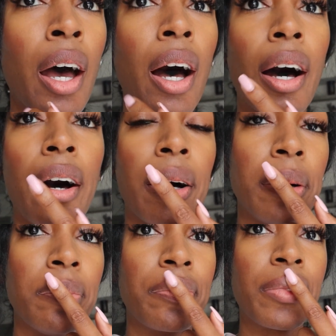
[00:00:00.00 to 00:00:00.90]

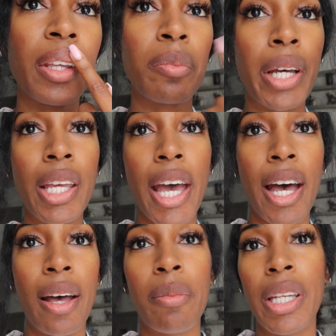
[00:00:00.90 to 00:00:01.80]
But
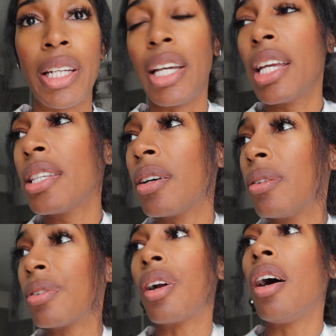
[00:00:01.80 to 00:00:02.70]
yeah, I mean, I guess
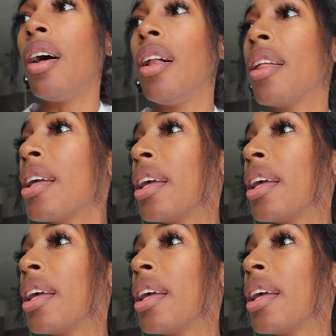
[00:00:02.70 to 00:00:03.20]
overall,